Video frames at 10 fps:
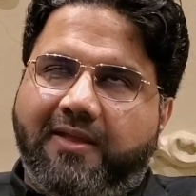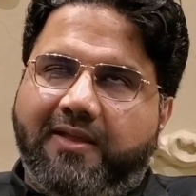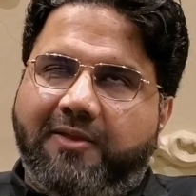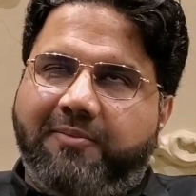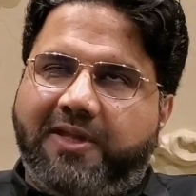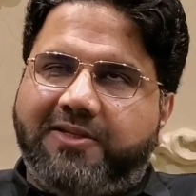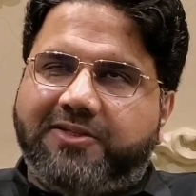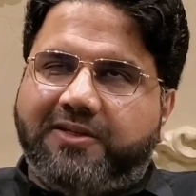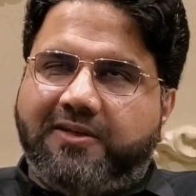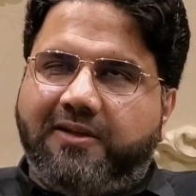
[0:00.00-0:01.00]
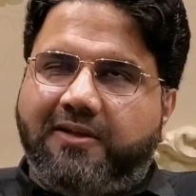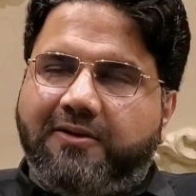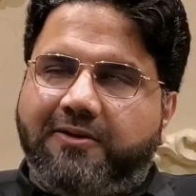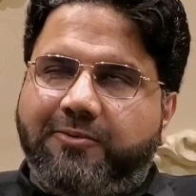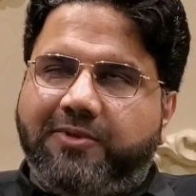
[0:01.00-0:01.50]
he mentioned
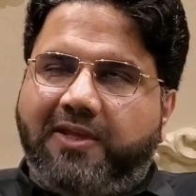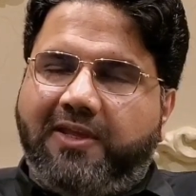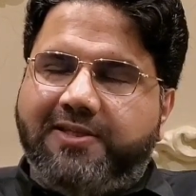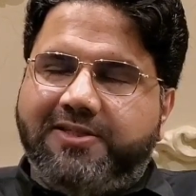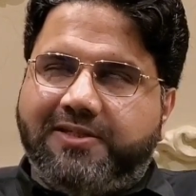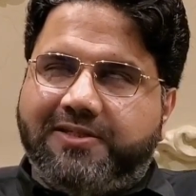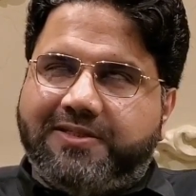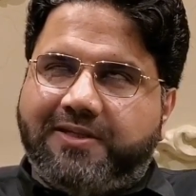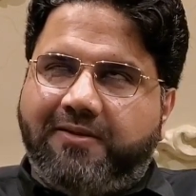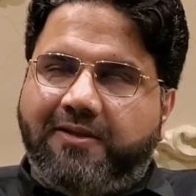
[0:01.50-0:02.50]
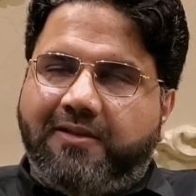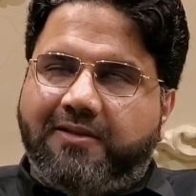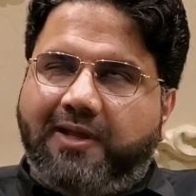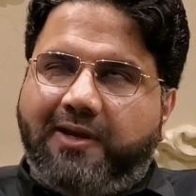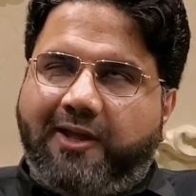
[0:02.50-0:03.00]
to the angels
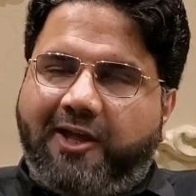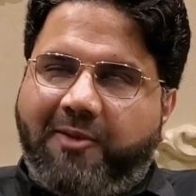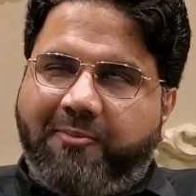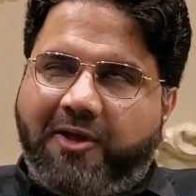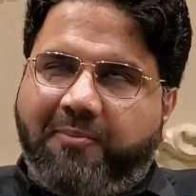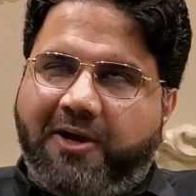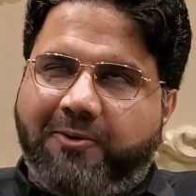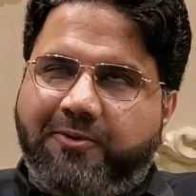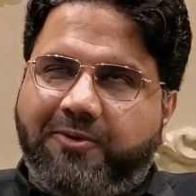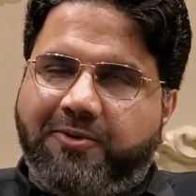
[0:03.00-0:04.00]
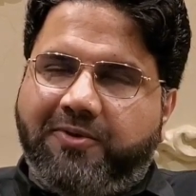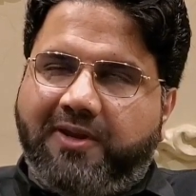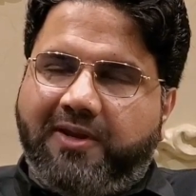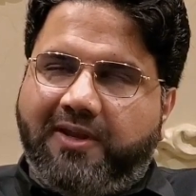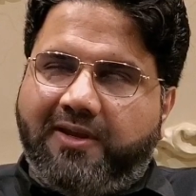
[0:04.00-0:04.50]
that I am about to
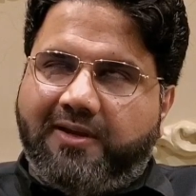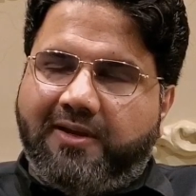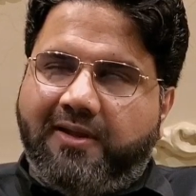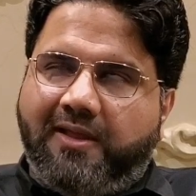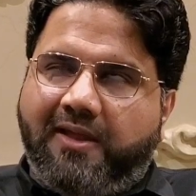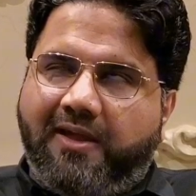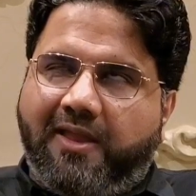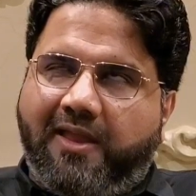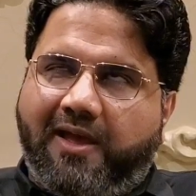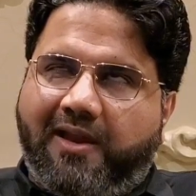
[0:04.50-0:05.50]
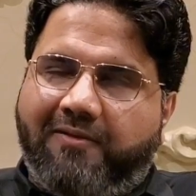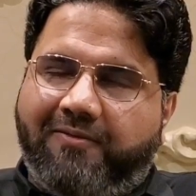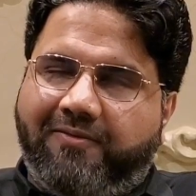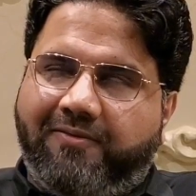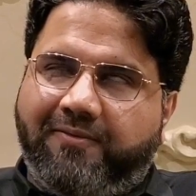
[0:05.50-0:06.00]
create a
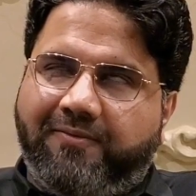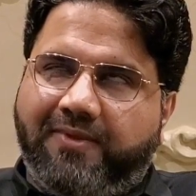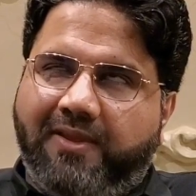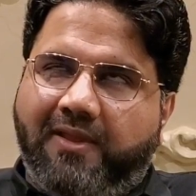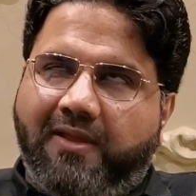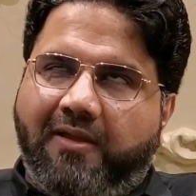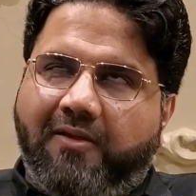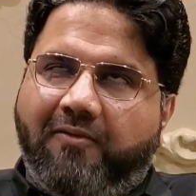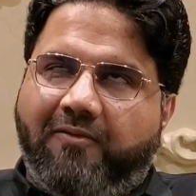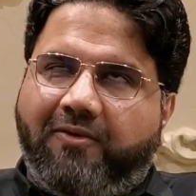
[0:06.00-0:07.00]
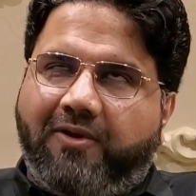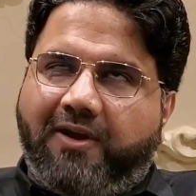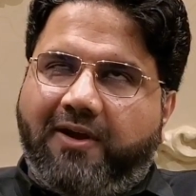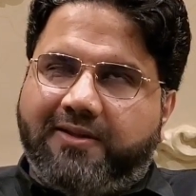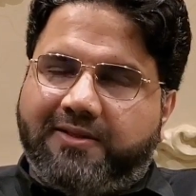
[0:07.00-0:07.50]
caliph for
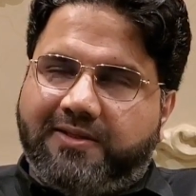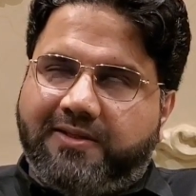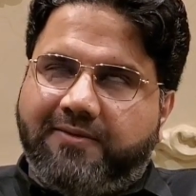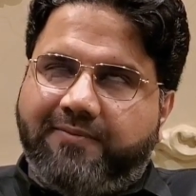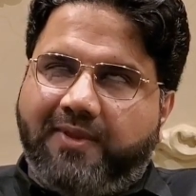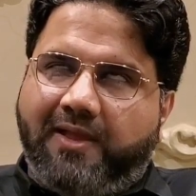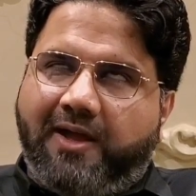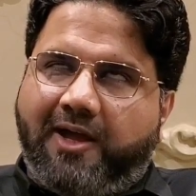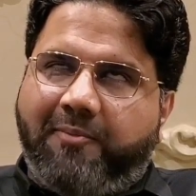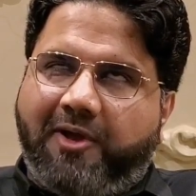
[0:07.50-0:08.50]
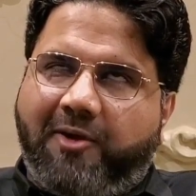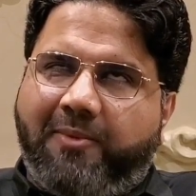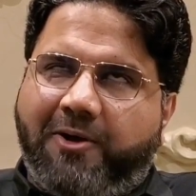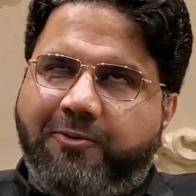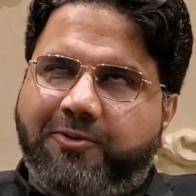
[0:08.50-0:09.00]
earth. I'm
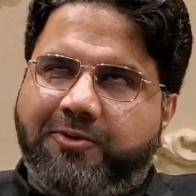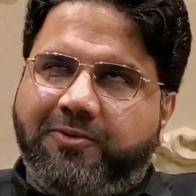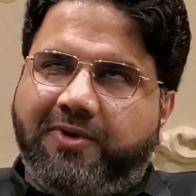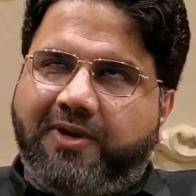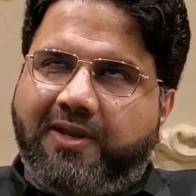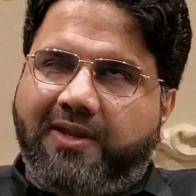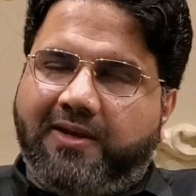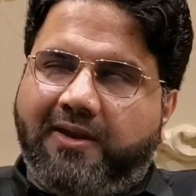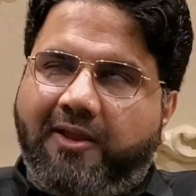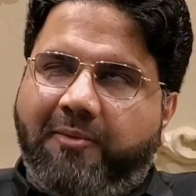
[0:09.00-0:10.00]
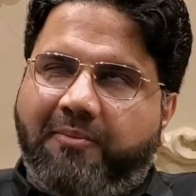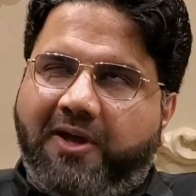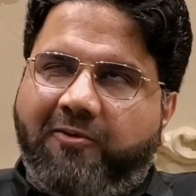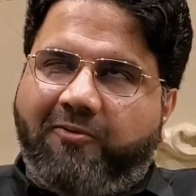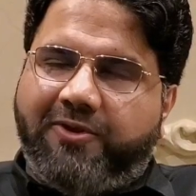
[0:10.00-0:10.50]
about to create
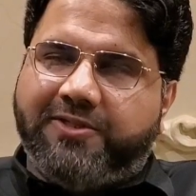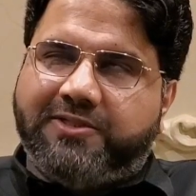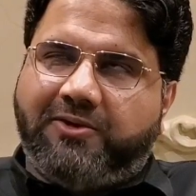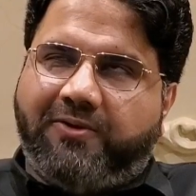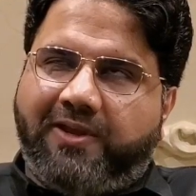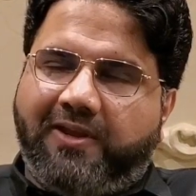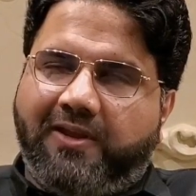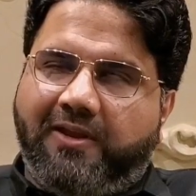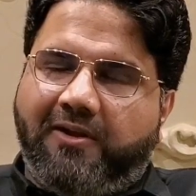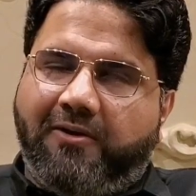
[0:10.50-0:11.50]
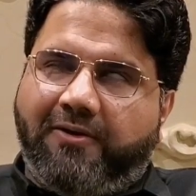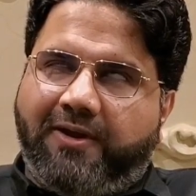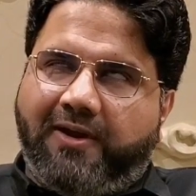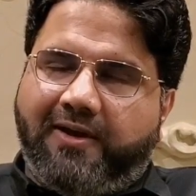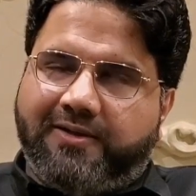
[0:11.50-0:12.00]
my viceroy
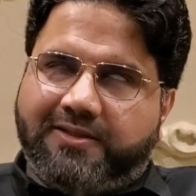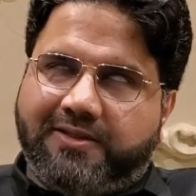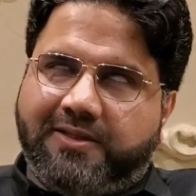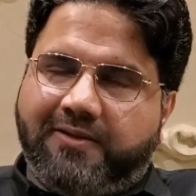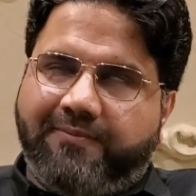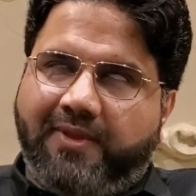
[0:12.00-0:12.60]
on earth.